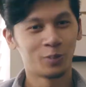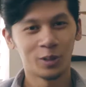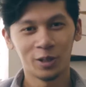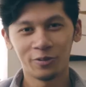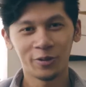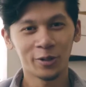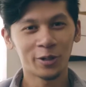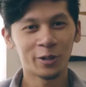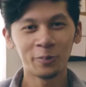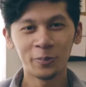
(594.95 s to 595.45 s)
But
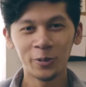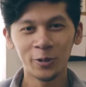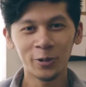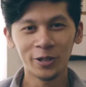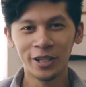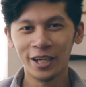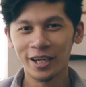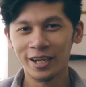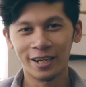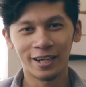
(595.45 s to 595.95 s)
if your
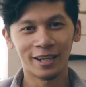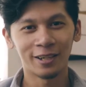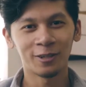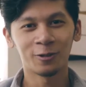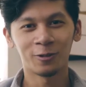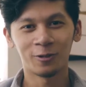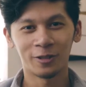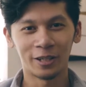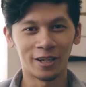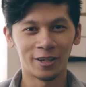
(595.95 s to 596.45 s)
computer can't
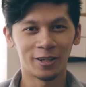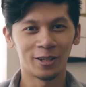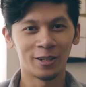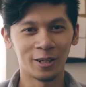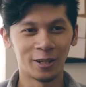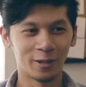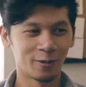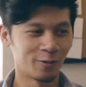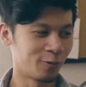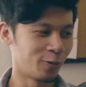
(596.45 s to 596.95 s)
handle
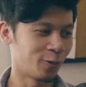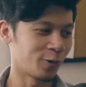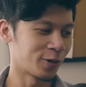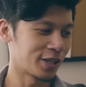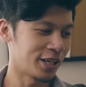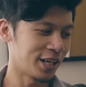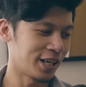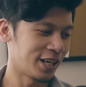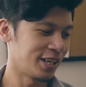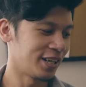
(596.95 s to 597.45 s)
editing in
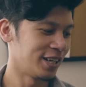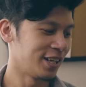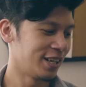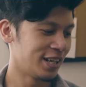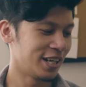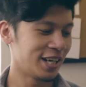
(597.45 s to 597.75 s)
4K,